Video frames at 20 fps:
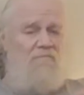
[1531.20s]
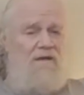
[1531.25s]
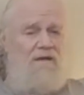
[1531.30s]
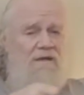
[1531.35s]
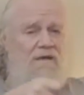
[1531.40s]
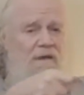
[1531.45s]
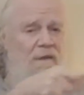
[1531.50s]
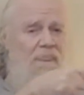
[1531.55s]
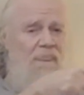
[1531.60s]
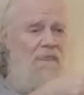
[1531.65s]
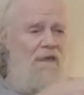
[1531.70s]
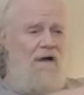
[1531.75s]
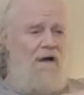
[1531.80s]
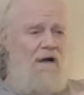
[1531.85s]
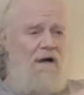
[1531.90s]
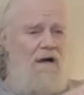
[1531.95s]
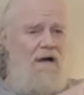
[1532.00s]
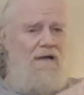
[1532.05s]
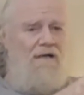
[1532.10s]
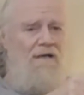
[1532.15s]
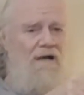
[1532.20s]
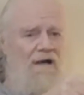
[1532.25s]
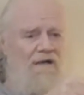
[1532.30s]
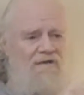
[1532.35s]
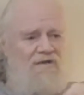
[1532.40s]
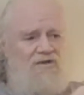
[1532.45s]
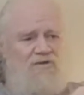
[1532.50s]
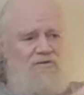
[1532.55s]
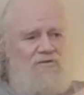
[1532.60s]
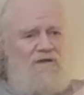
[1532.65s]
me I got
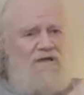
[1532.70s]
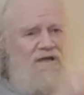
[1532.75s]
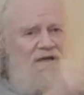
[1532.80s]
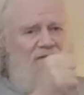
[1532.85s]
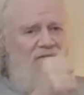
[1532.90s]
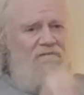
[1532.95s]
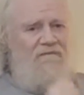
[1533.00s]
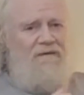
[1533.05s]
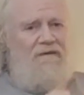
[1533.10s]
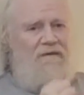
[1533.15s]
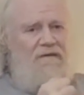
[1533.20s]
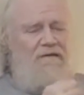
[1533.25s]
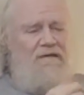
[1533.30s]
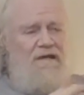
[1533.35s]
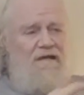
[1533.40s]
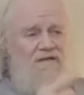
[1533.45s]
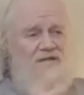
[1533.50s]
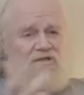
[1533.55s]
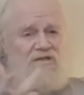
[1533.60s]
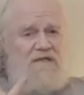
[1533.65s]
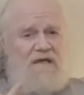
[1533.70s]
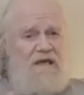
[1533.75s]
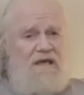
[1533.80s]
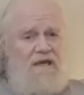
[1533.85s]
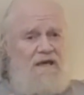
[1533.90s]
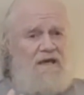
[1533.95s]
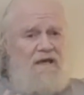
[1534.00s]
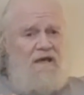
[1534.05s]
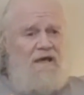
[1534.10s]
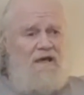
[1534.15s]
to give in and
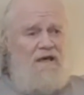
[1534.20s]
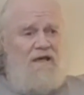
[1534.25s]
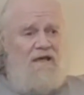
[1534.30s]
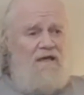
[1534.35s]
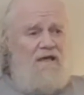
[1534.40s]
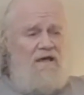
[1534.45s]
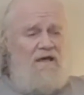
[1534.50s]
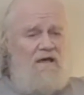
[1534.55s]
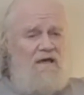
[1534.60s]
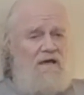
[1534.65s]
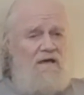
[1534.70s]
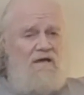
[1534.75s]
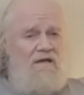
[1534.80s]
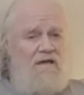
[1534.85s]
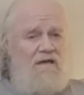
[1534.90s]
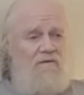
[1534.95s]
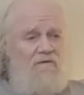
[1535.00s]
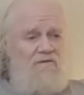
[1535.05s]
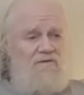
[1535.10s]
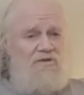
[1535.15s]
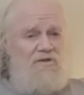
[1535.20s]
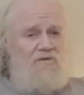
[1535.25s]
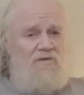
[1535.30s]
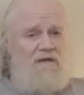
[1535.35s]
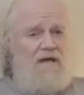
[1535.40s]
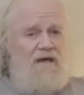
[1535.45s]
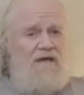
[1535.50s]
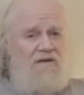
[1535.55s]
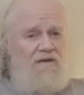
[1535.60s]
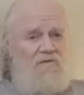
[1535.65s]
say it was
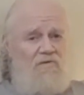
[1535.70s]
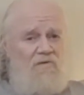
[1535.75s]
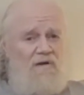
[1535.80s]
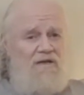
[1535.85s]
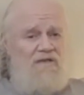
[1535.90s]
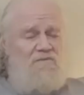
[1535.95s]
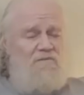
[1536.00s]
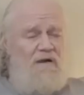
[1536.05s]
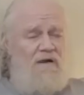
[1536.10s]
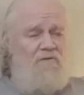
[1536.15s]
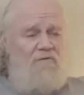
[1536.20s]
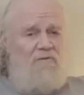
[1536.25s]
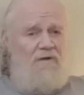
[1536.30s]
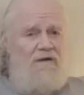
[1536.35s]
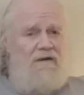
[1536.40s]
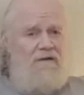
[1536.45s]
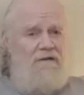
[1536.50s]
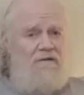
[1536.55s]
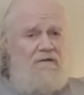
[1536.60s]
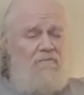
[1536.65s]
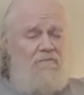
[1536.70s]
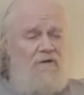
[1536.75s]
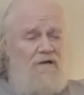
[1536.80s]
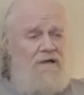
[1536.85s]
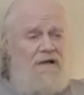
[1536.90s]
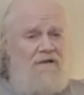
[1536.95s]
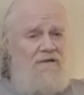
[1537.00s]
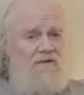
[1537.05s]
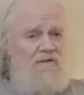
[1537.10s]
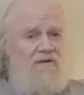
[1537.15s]
okay to raise my rent when
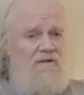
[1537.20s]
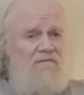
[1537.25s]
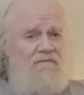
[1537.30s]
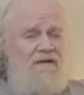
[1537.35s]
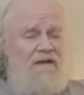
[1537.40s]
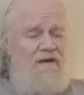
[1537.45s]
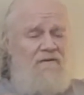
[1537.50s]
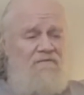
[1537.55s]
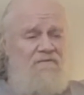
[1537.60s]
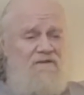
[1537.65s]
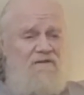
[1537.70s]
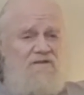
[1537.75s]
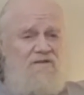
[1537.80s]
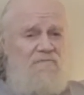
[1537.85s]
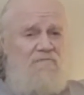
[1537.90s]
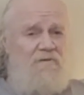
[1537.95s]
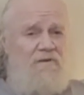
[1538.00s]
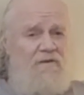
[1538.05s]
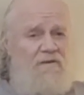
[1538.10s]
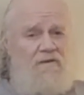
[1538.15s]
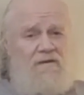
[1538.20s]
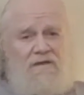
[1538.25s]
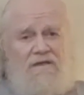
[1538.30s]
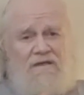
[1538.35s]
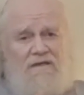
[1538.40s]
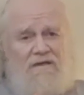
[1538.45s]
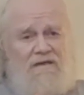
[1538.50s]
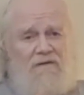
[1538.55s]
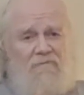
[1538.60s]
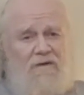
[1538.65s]
I don't even have disability
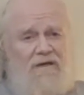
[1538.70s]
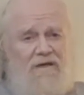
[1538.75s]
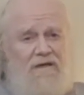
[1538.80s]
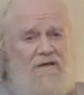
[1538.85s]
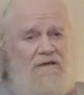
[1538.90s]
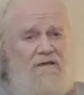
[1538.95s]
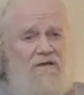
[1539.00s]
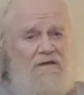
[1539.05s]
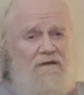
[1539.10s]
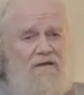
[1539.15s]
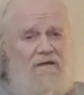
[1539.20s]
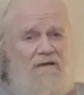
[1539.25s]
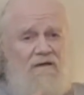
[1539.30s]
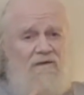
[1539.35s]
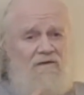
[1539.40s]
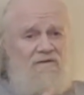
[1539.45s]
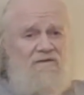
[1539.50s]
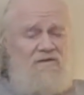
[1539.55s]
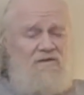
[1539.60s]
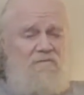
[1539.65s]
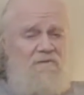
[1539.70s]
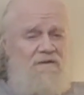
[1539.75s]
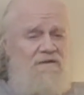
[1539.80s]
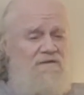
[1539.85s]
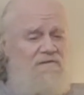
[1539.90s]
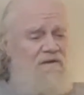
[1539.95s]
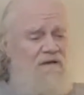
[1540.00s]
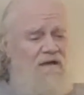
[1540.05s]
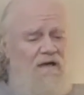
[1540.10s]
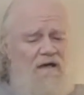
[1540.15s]
coming in and I got all this
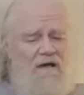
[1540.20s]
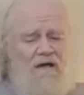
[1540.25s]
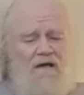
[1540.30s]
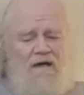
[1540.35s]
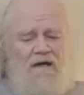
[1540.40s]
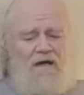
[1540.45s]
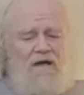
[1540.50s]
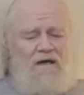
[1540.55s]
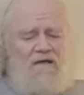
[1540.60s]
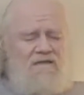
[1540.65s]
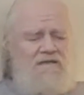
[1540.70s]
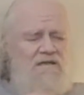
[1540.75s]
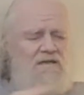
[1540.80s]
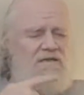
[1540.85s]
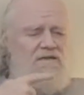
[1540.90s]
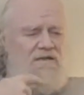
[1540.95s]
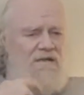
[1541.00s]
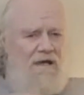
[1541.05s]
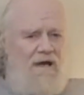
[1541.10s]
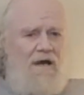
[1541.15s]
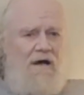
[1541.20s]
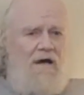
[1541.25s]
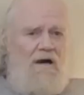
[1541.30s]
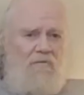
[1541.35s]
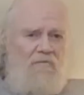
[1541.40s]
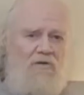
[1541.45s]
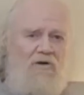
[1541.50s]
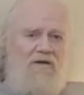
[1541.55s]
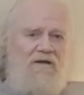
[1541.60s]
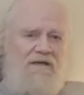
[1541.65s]
expensive. I said, yeah, I'm
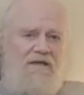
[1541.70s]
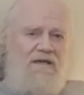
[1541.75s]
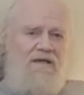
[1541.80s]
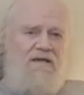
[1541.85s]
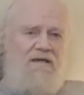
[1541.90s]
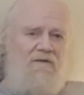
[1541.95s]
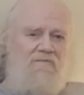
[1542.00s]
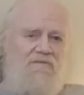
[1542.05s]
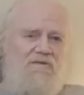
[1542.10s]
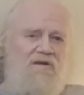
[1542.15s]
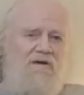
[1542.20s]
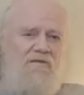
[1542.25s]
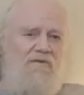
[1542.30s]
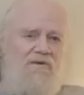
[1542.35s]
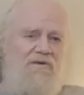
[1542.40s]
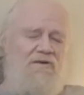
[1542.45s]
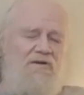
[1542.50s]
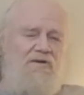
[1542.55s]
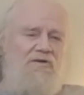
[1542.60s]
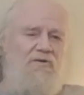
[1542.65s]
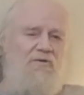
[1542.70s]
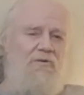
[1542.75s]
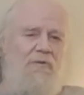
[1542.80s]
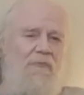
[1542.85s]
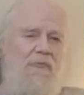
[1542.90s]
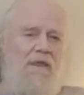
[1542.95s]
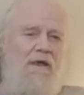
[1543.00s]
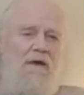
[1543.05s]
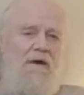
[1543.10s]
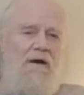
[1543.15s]
going to get upset with you.
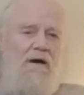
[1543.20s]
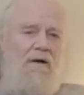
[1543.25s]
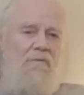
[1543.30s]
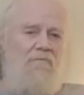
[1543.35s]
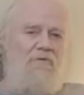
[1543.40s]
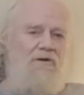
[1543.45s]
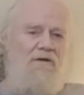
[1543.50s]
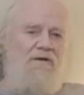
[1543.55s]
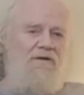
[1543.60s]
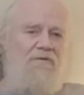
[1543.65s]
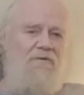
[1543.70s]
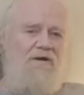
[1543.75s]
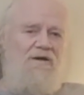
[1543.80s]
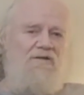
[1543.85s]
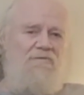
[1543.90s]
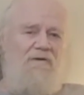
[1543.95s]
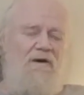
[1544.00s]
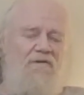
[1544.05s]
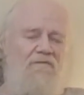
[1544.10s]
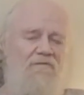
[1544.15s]
I'm going to raise my